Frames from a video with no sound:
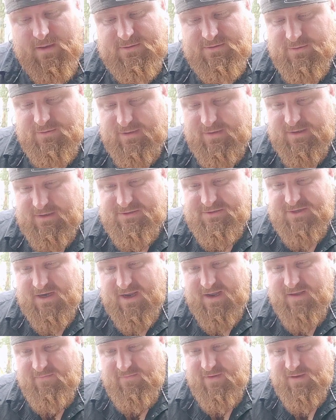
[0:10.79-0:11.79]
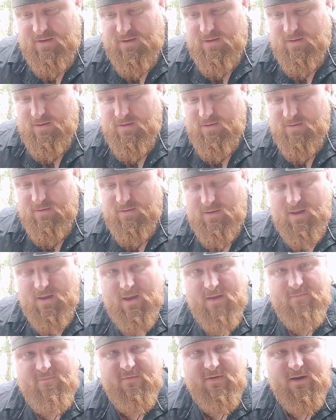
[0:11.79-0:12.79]
doing a shaving
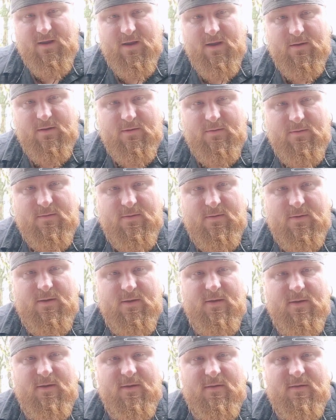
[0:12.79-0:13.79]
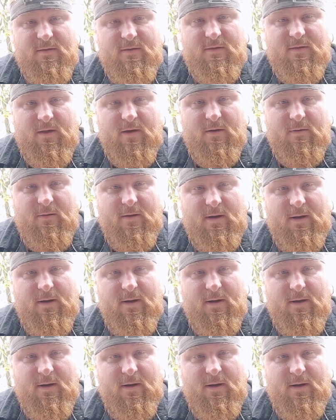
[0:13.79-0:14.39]
video. So